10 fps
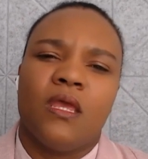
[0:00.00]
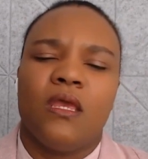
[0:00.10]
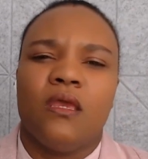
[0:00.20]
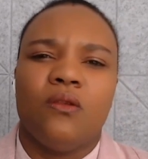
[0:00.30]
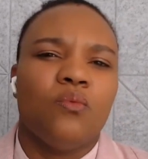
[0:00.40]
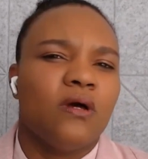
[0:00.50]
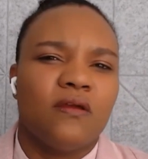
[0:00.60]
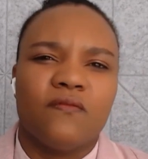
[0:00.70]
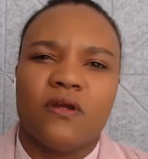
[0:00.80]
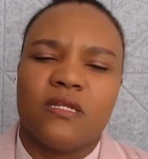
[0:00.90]
in
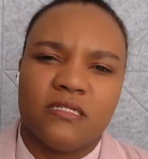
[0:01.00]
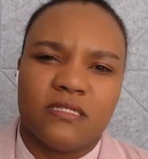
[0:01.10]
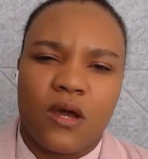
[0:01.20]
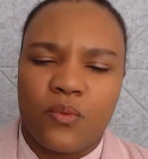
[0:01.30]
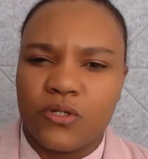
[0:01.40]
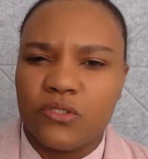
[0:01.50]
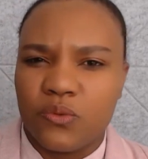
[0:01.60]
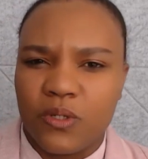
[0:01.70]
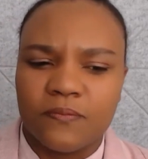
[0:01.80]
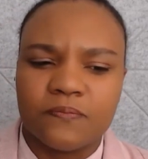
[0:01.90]
whatever it is that we're
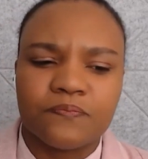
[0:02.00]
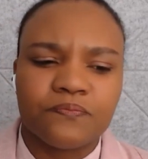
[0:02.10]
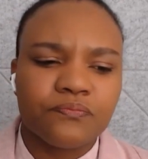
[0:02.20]
doing.